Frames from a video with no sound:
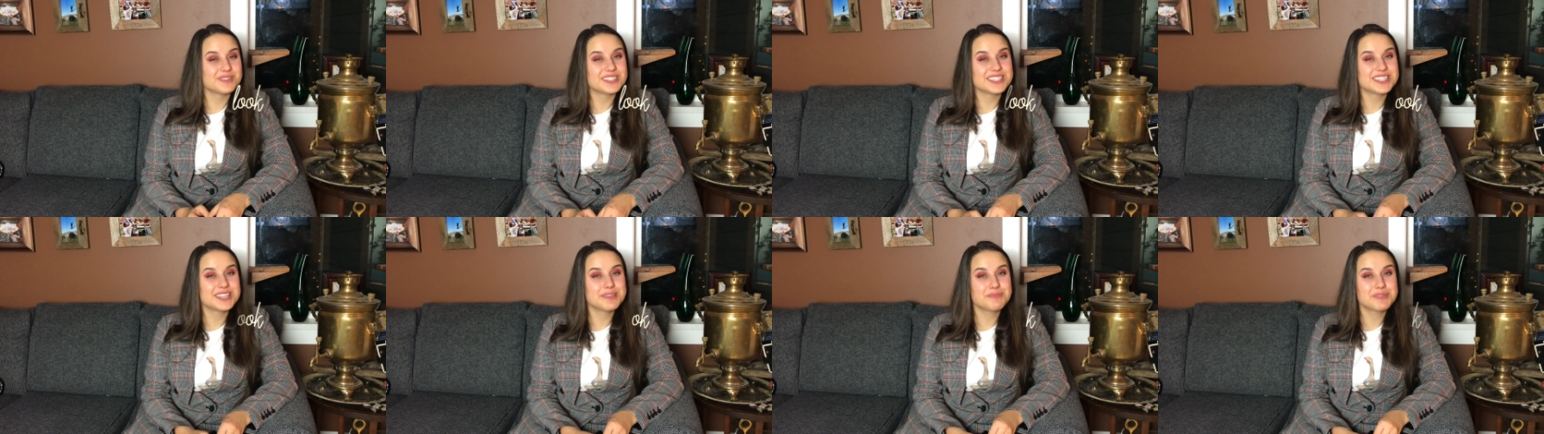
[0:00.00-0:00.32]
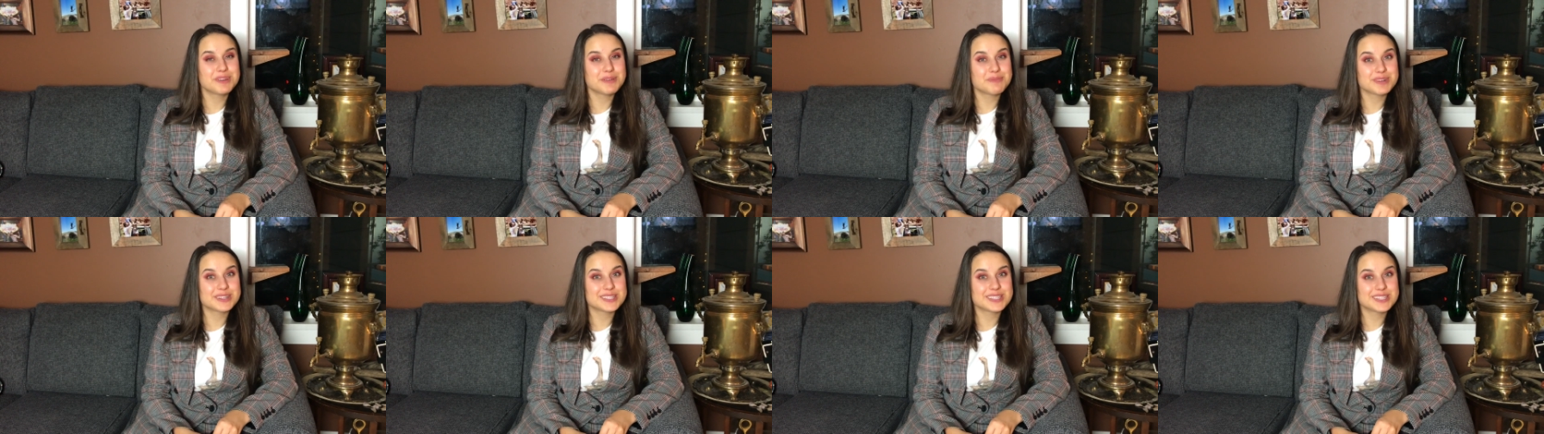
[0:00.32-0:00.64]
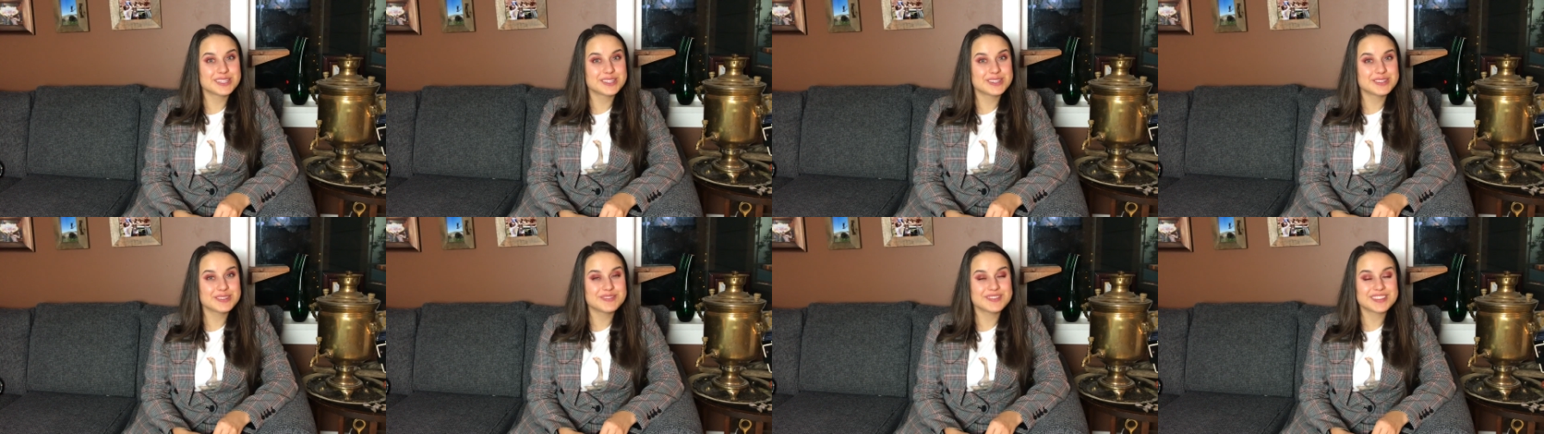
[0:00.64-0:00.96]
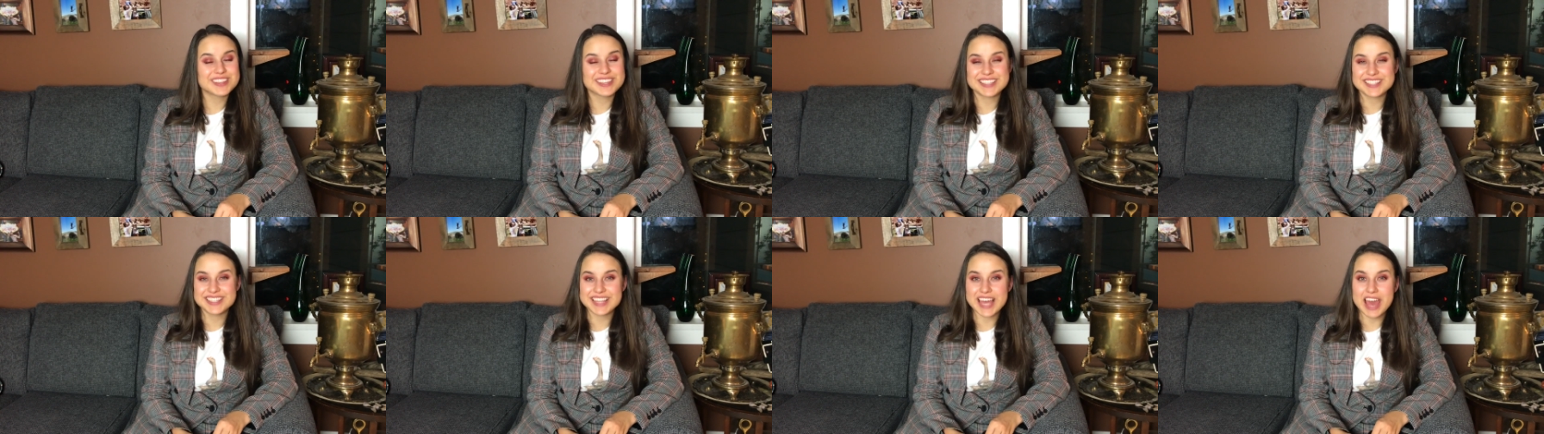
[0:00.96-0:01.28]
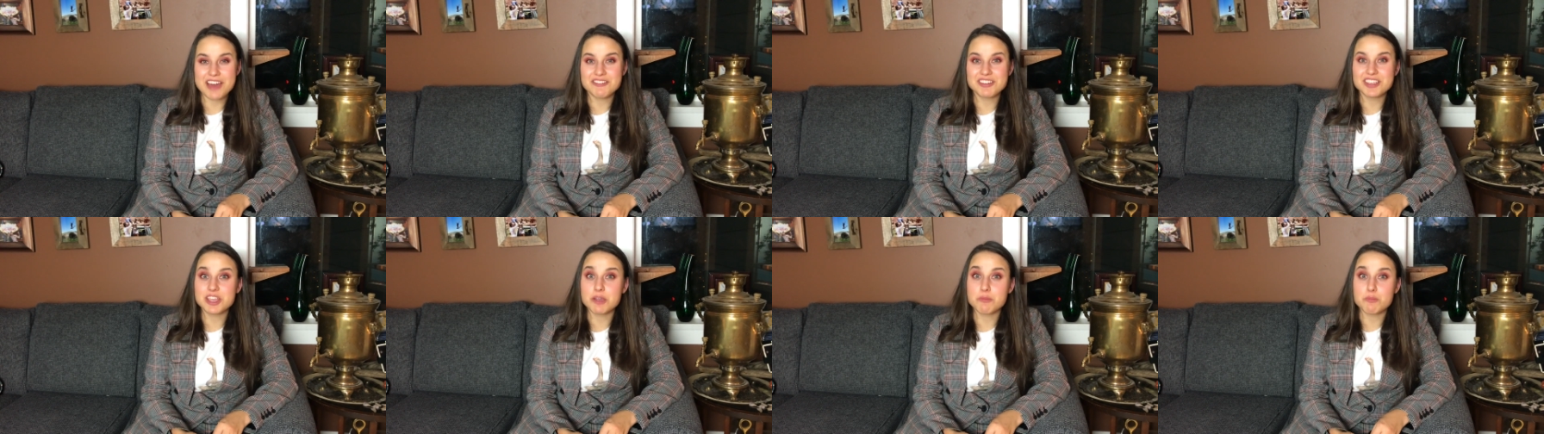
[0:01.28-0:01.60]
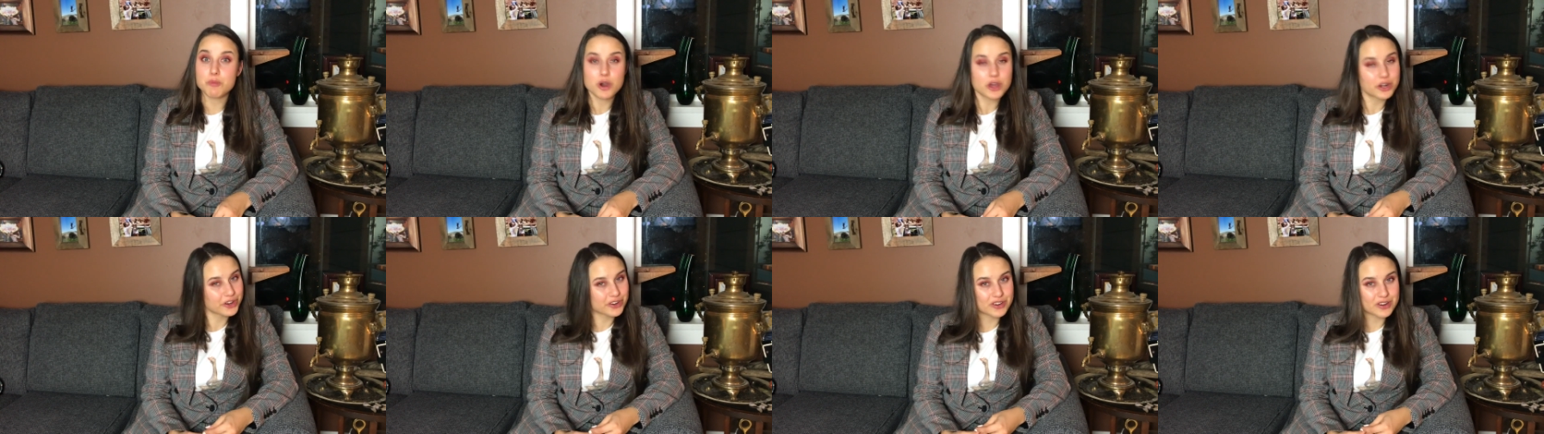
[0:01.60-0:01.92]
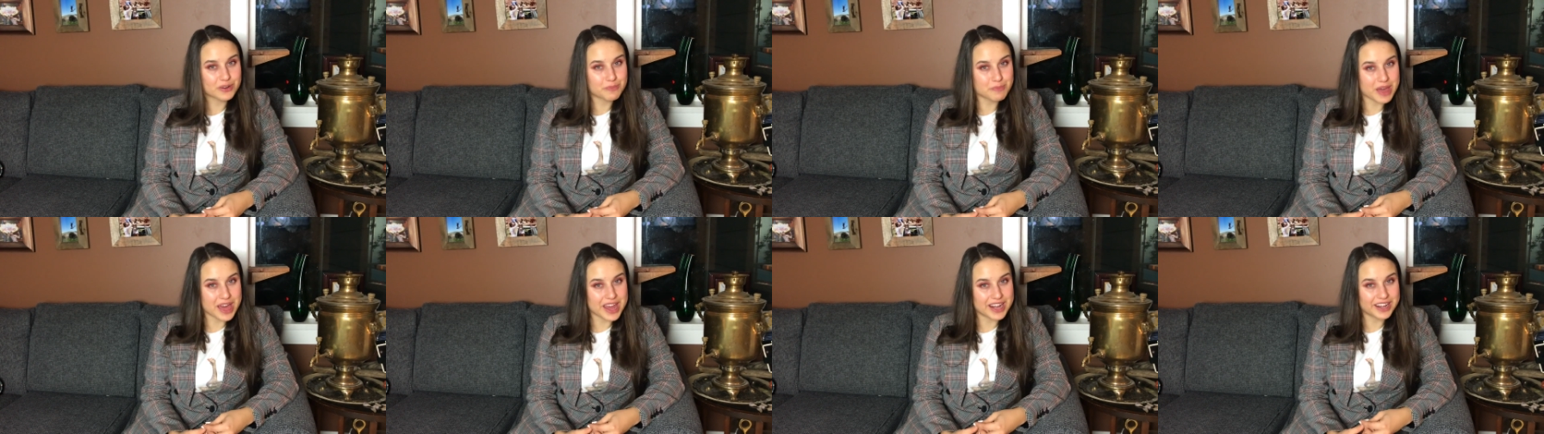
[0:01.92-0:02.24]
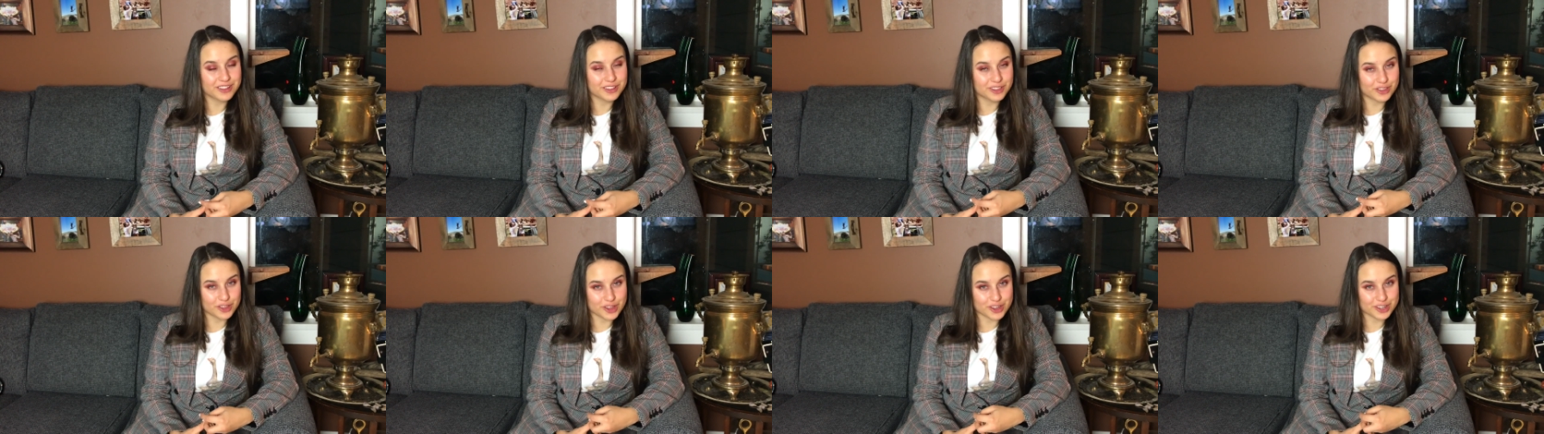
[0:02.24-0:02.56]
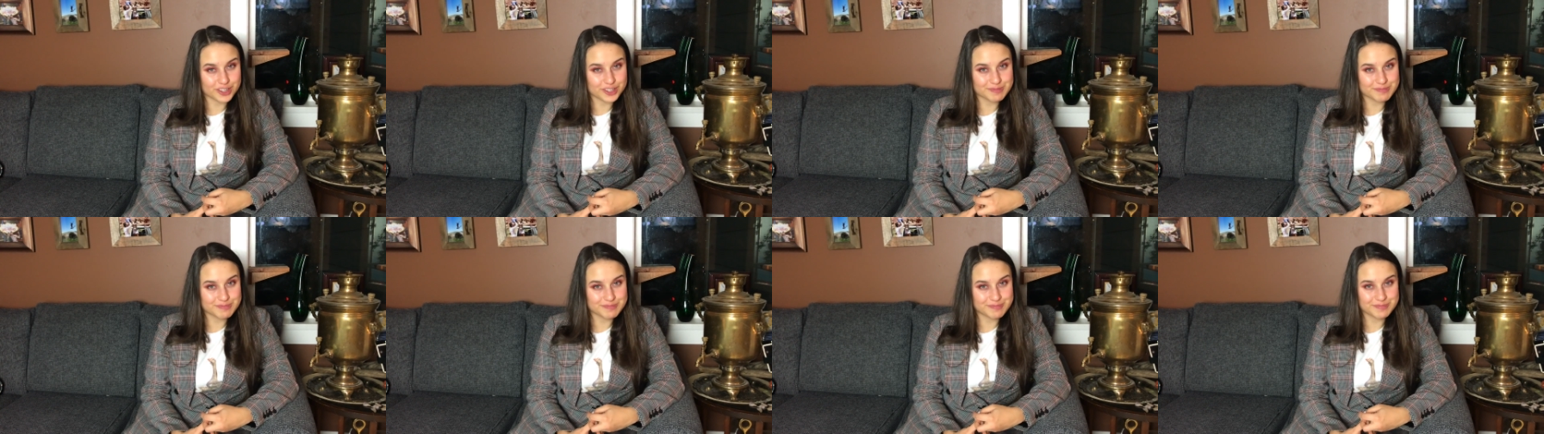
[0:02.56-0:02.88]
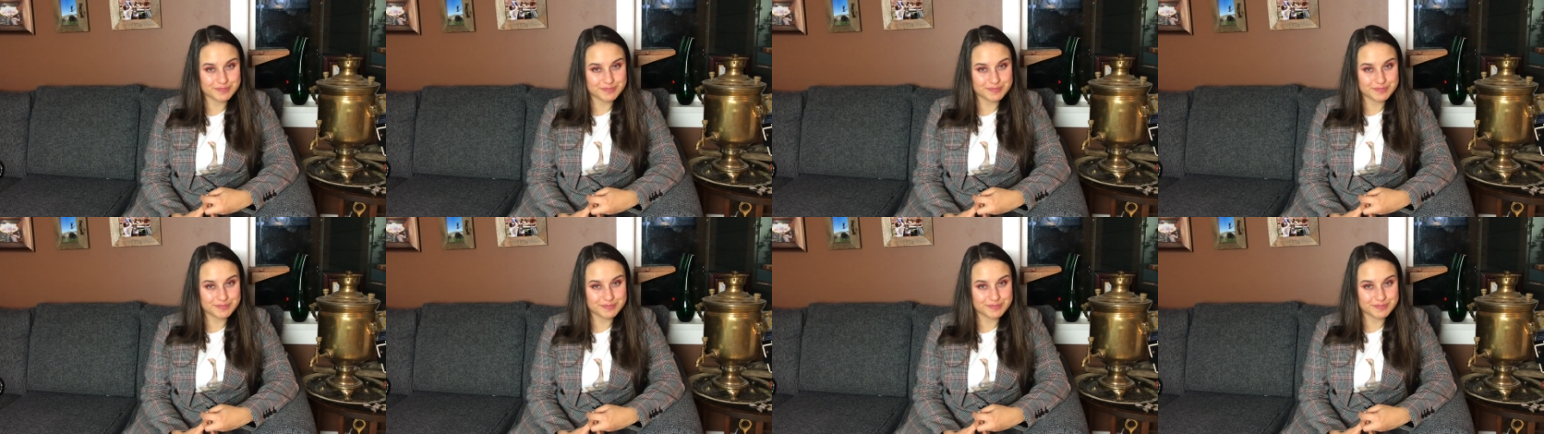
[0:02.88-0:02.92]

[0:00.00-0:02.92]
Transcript: Tip number two is having a monochromatic look.